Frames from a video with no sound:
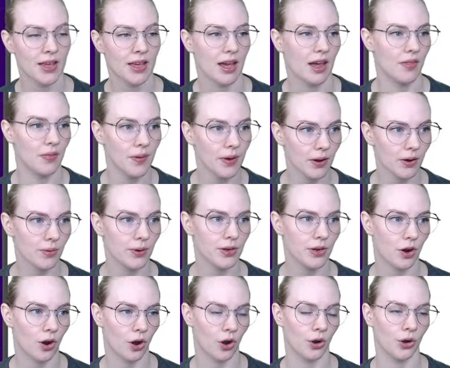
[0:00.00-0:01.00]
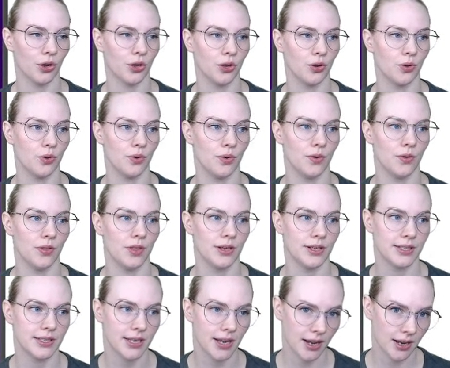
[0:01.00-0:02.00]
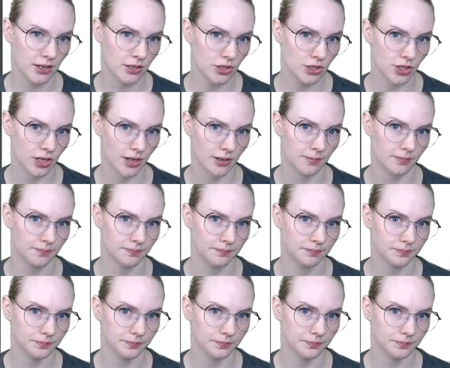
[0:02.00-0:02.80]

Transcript: And they're going to argue that attention